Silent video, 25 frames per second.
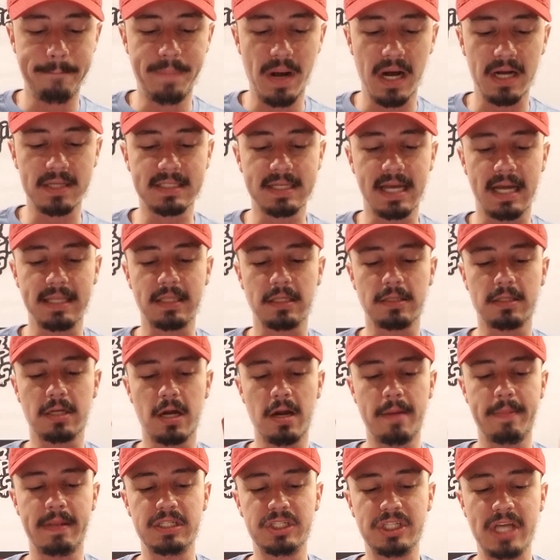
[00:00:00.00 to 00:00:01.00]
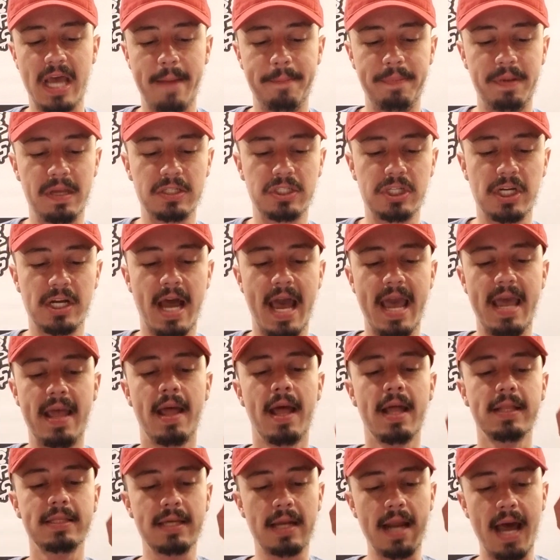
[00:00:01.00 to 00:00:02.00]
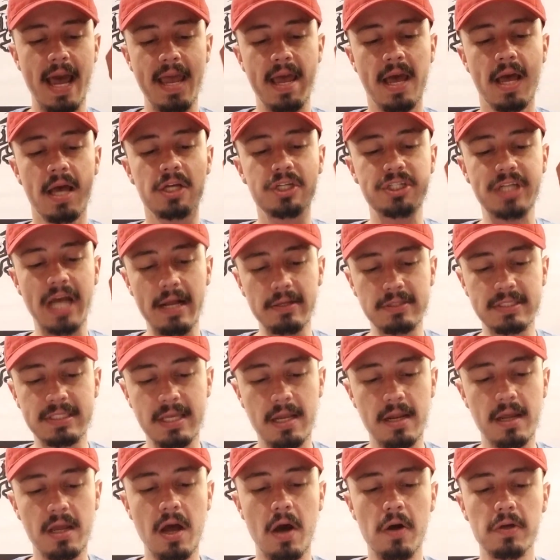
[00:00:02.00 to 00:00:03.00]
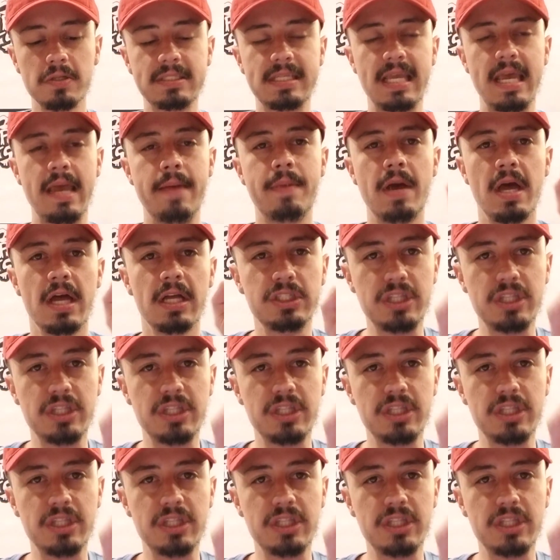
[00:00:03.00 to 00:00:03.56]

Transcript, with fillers: bucks got the tournament champion tonight. Tonight, shouts to the Ghost team.